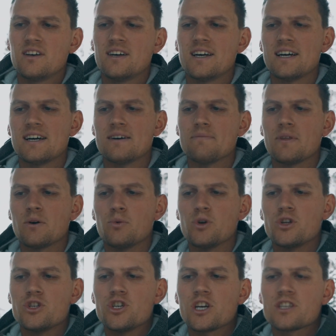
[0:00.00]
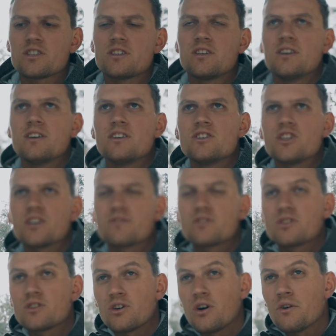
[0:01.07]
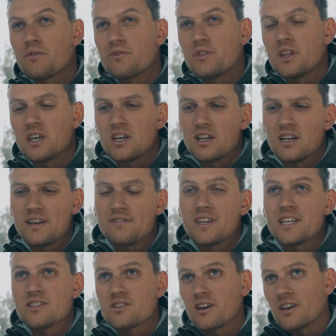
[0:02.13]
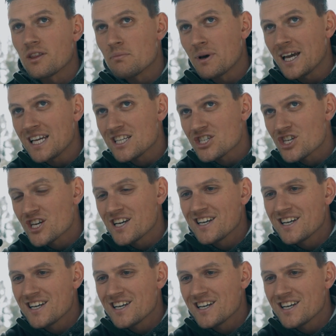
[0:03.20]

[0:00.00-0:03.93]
They were just off the left hand side of the page.